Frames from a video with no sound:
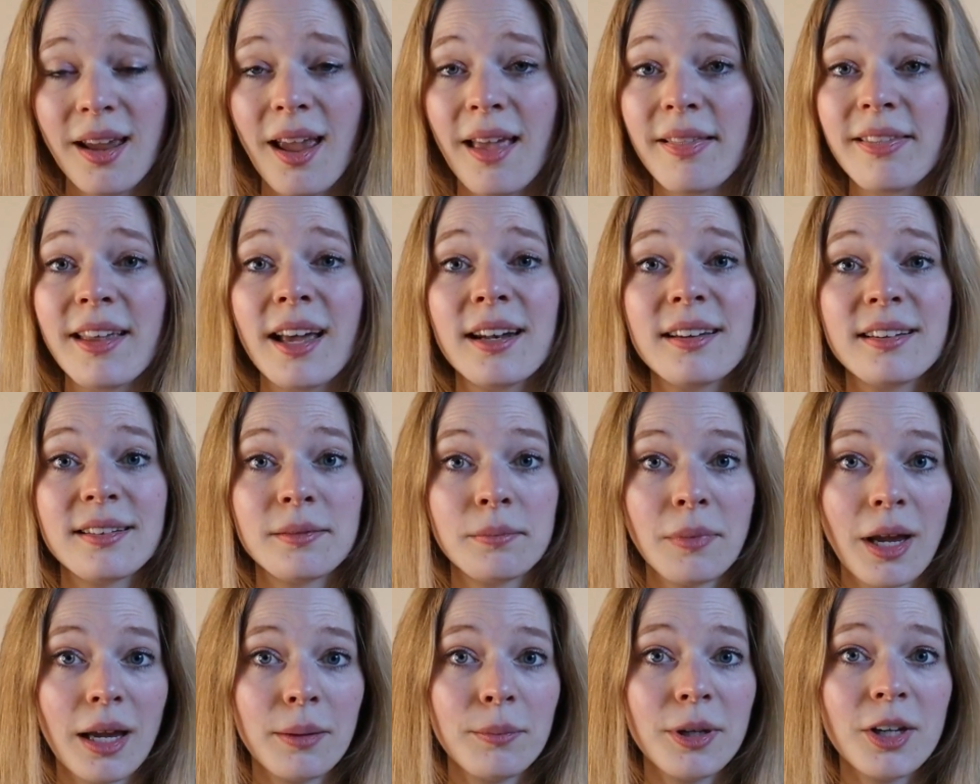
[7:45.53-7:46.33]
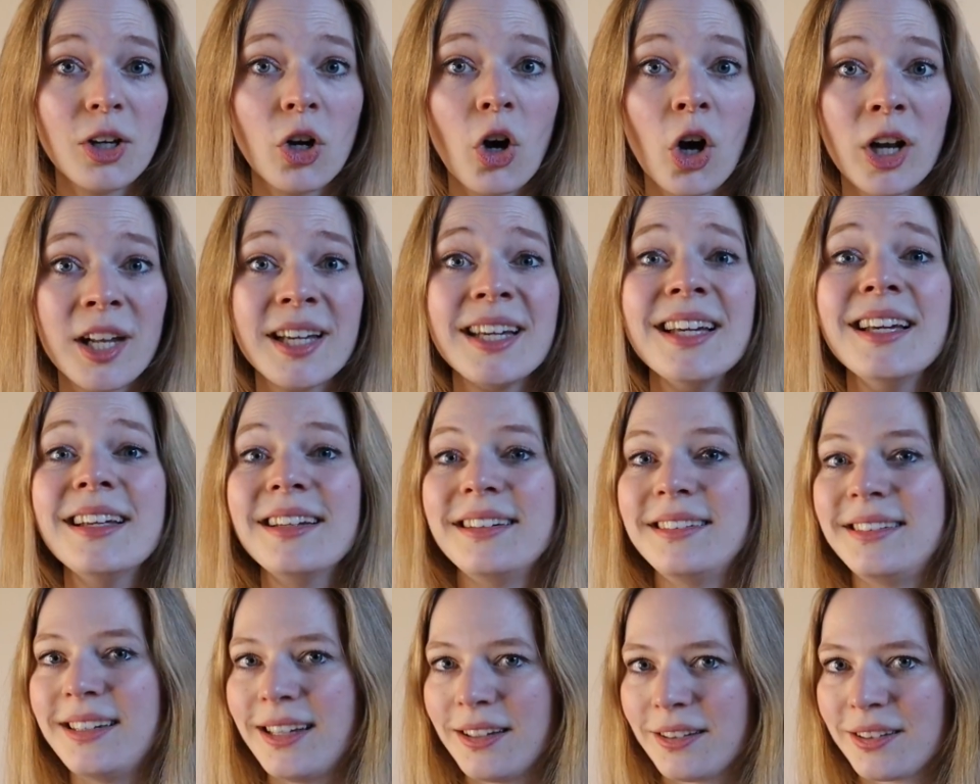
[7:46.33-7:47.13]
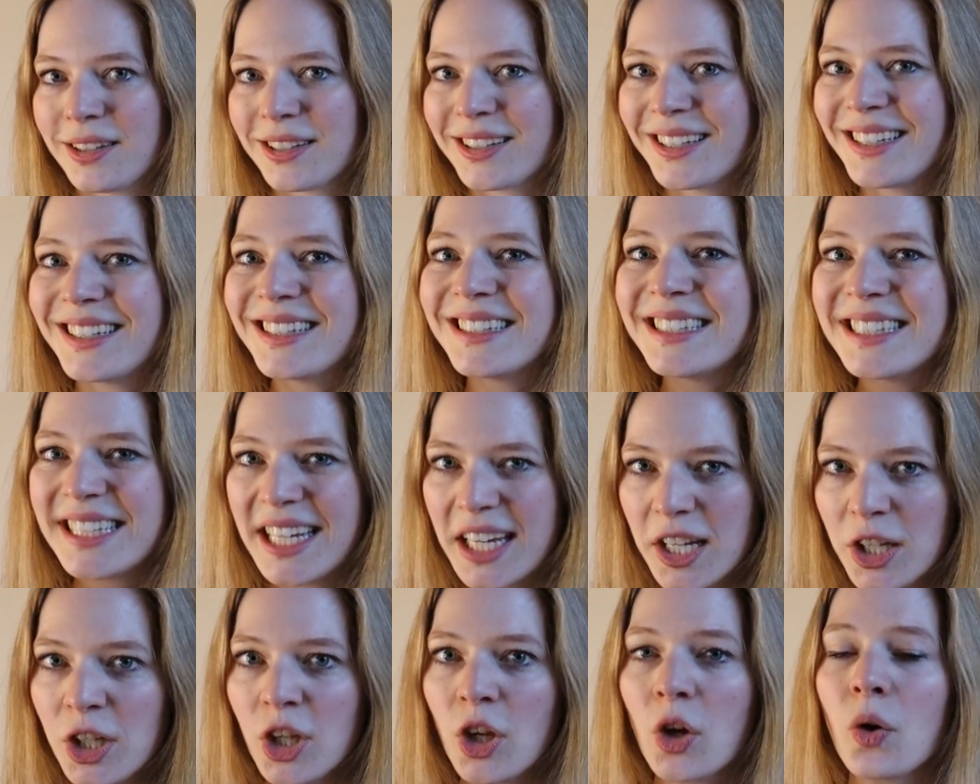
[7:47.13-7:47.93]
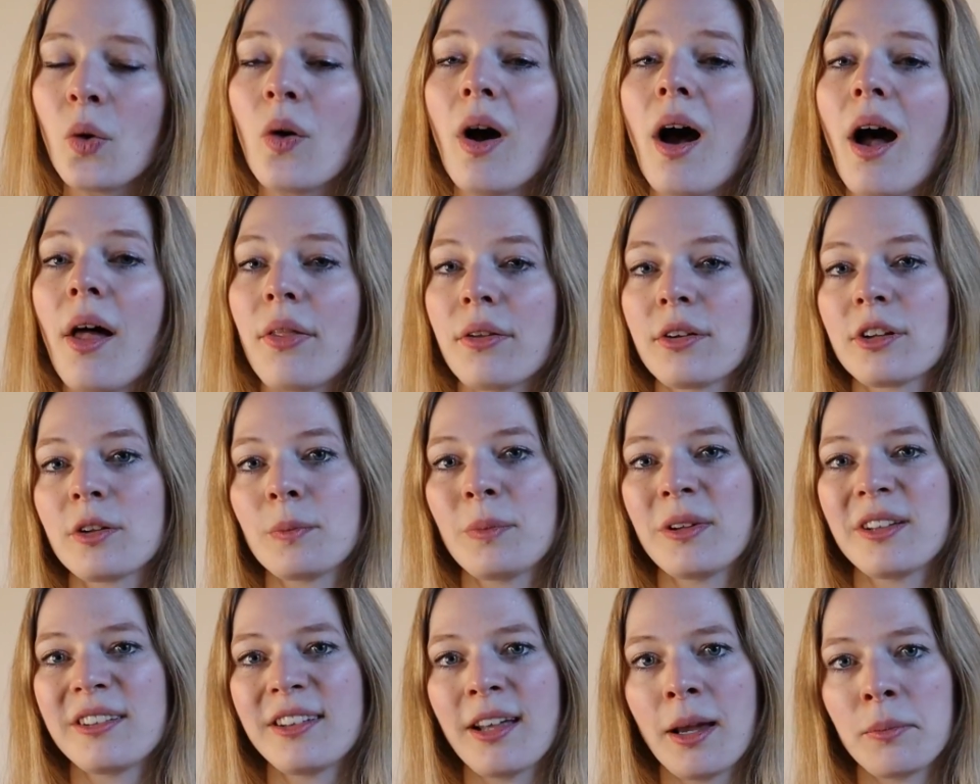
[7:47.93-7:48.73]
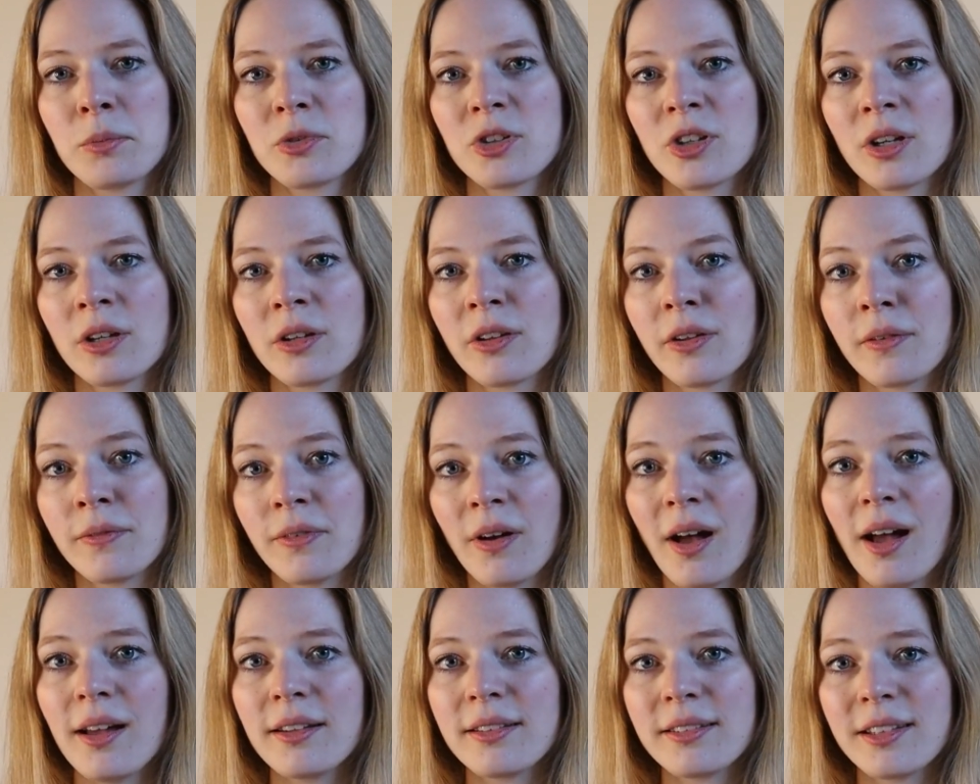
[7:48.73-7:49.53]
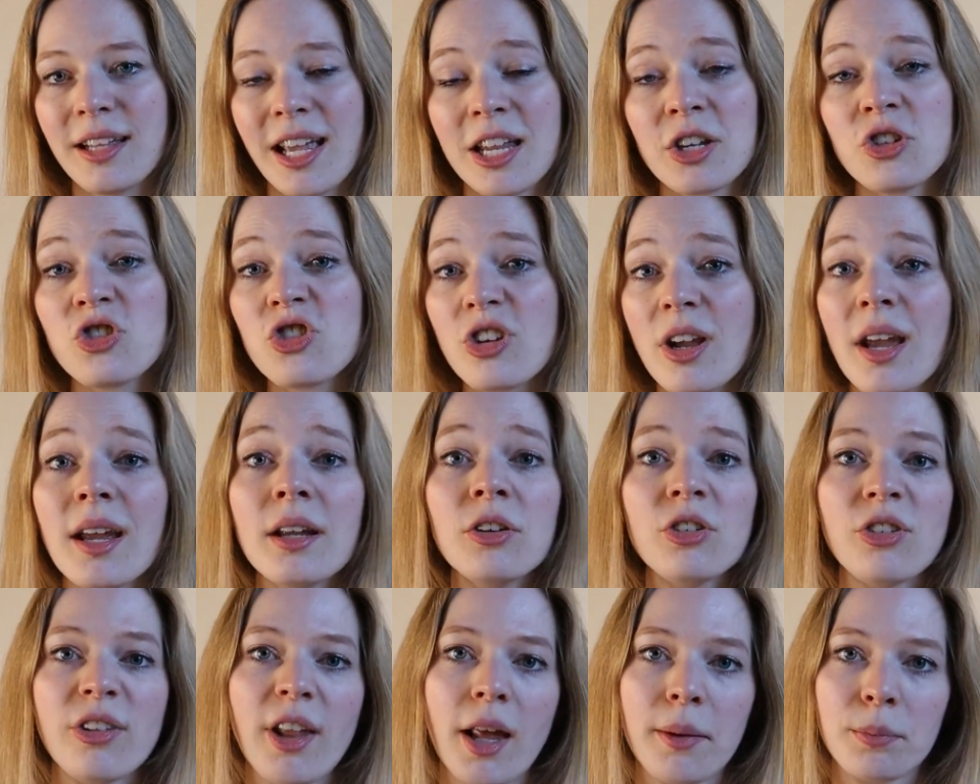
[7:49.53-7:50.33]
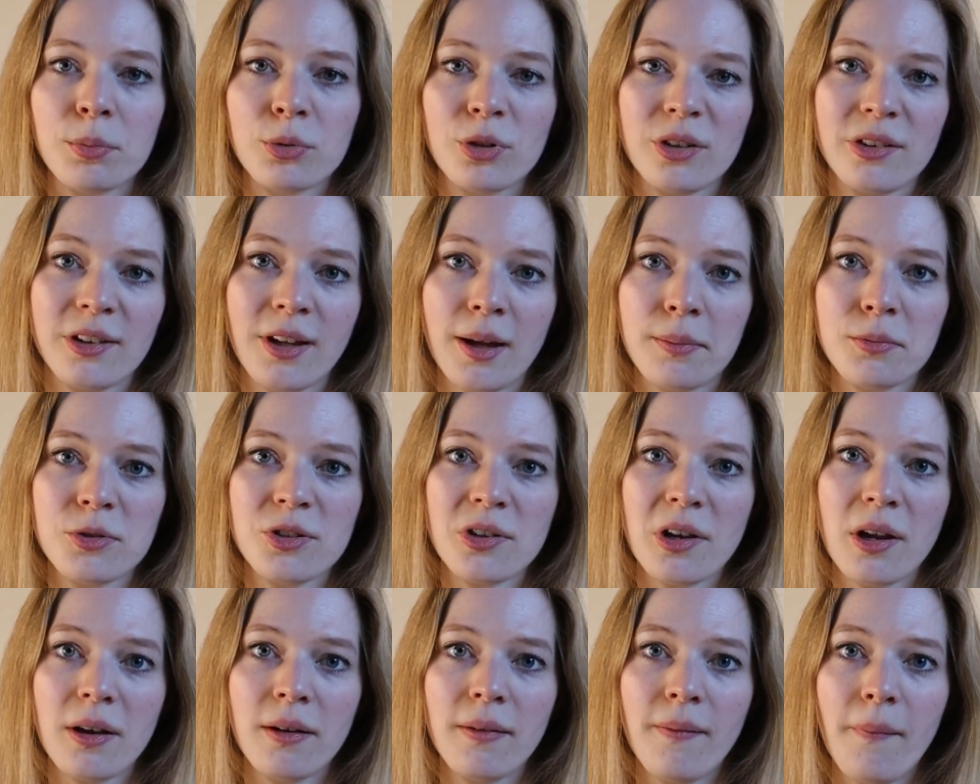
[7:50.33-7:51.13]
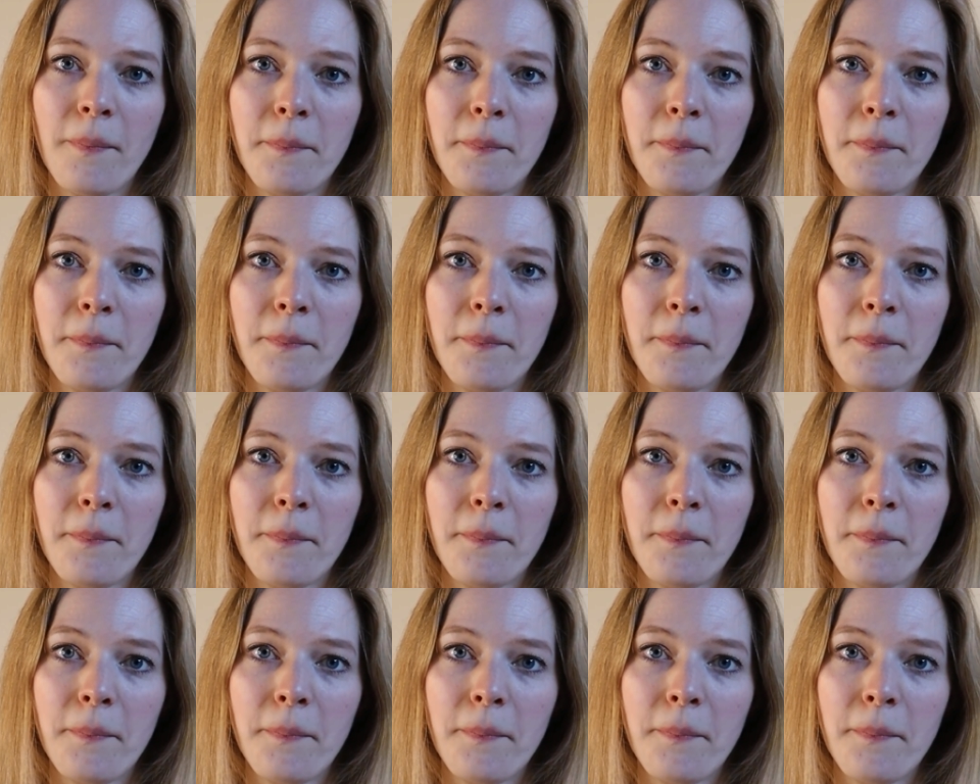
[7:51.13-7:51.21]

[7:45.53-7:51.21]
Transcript: And that is maybe gonna discontinue others' perceptions of us and change that perception.